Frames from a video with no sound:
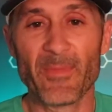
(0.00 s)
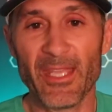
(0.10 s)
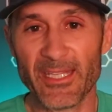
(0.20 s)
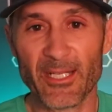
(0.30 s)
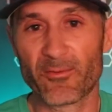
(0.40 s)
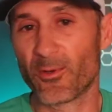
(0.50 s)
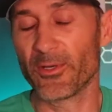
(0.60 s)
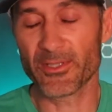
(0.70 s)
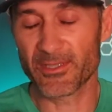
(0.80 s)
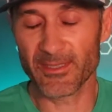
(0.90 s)
And then, of
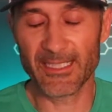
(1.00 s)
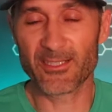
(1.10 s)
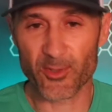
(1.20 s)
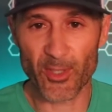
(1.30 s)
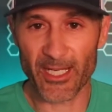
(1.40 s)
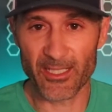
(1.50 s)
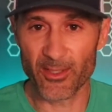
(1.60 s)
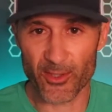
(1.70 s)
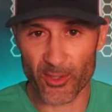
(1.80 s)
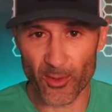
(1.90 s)
course, it's tracking
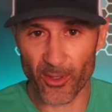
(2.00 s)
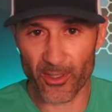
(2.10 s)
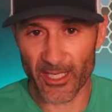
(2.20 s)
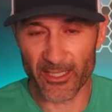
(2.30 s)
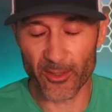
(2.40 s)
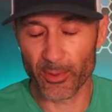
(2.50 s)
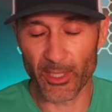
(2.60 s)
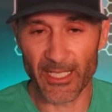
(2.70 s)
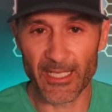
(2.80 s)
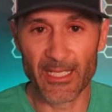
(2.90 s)
your score and your
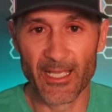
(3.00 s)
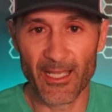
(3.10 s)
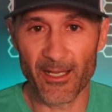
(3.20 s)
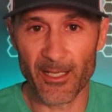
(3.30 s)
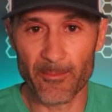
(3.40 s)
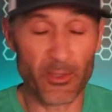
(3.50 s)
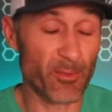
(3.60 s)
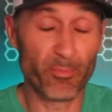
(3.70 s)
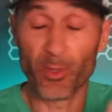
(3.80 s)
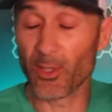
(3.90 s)
play. You
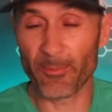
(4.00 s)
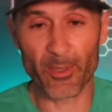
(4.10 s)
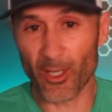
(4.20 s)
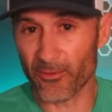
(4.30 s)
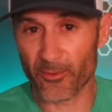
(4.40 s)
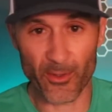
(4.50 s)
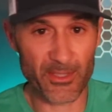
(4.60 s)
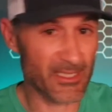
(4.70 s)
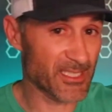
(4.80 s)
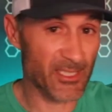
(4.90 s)
can pull up a golf
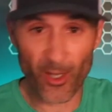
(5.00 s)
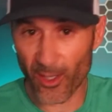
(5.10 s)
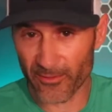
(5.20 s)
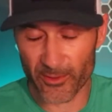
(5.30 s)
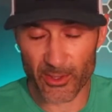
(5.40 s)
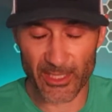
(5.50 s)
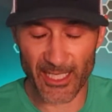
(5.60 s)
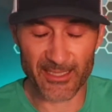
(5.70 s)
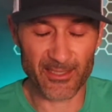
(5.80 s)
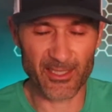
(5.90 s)
course and see all of your
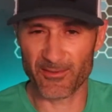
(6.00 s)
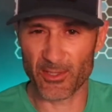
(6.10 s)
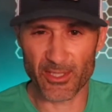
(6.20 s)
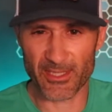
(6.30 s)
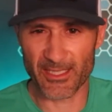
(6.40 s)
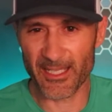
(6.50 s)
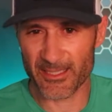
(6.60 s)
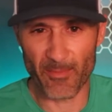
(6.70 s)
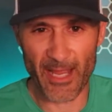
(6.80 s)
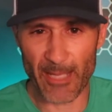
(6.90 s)
shots. It gives you just a
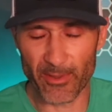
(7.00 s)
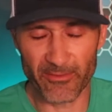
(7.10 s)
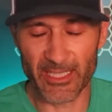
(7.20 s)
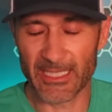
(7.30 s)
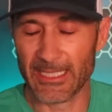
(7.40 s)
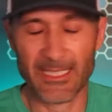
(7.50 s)
nice map of it.